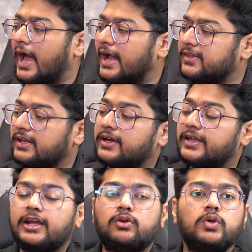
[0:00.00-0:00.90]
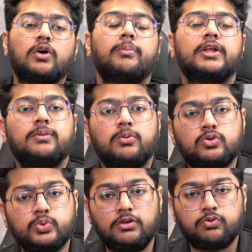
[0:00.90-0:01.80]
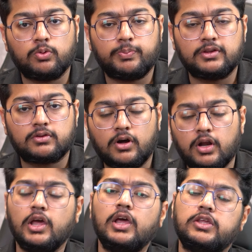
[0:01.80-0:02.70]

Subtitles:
and then connect to your motherboard 24-pin slot,